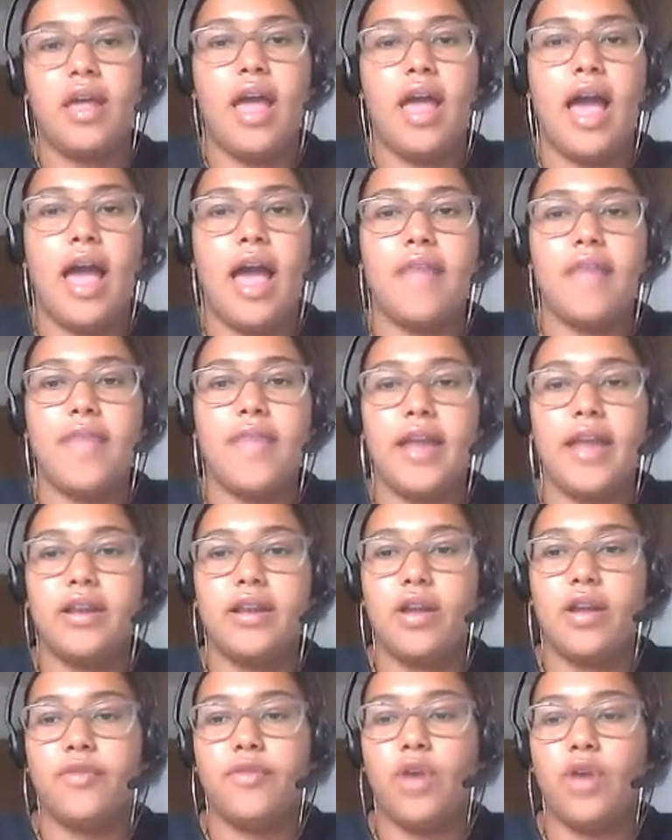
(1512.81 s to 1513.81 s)
And
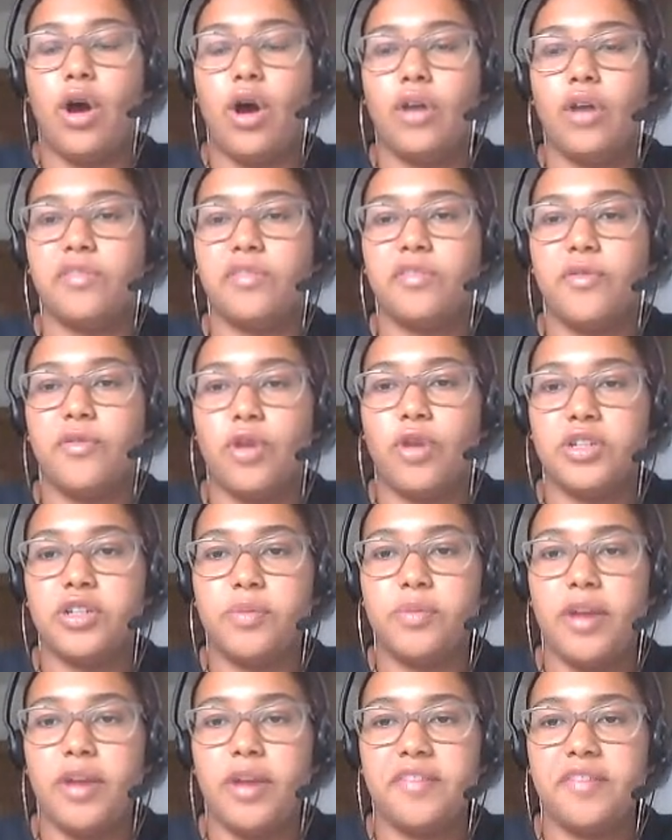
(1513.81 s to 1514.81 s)
then, of course, we've got
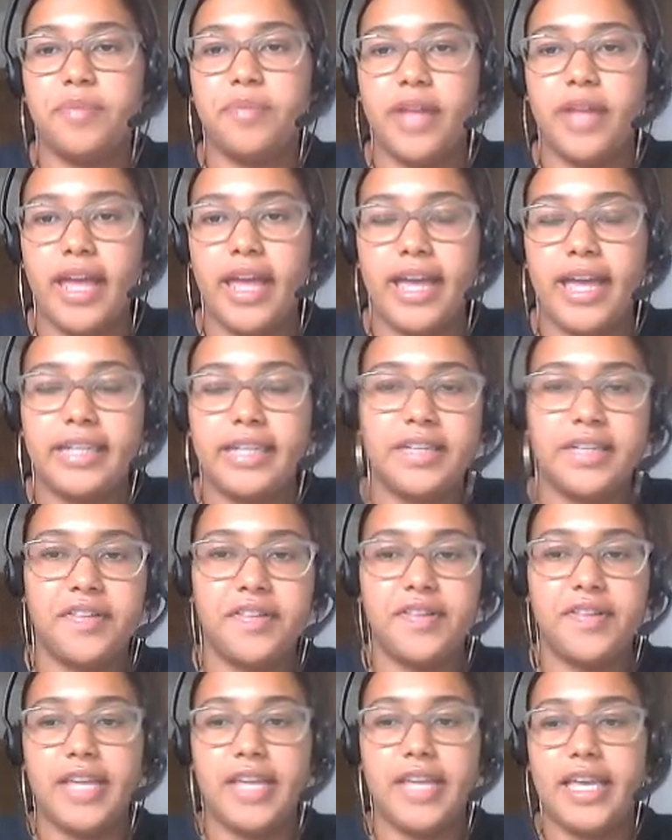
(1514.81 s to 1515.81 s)
to press play to
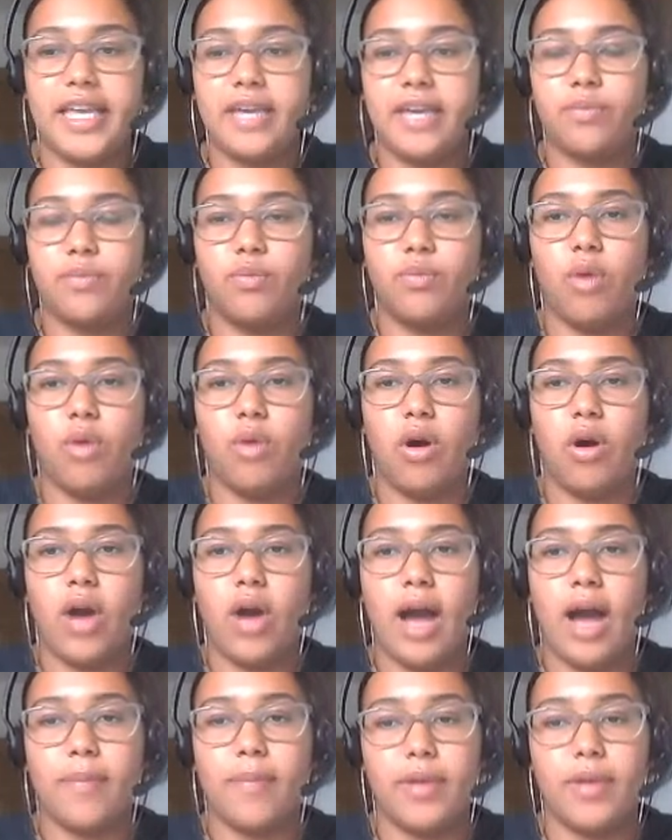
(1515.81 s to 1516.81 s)
see what
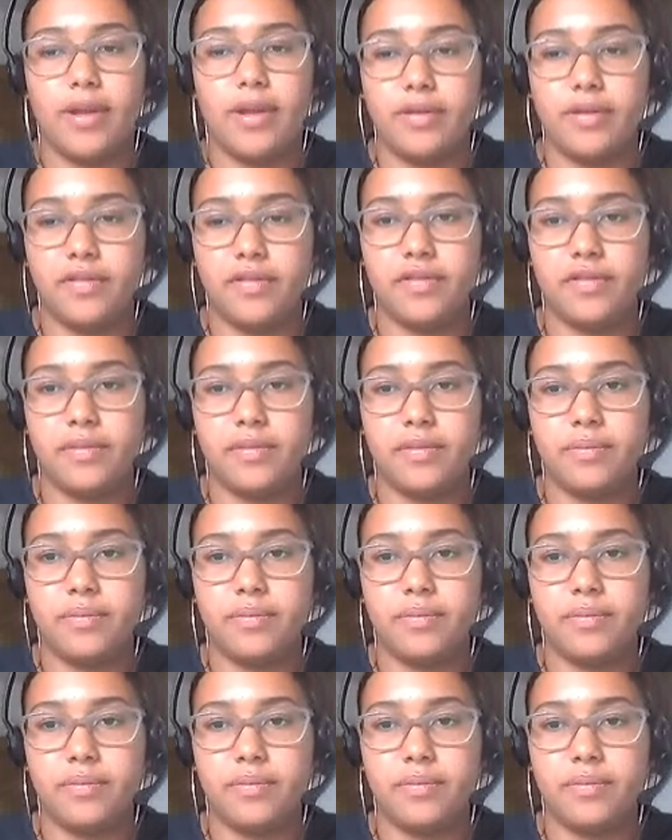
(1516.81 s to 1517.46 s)
happens.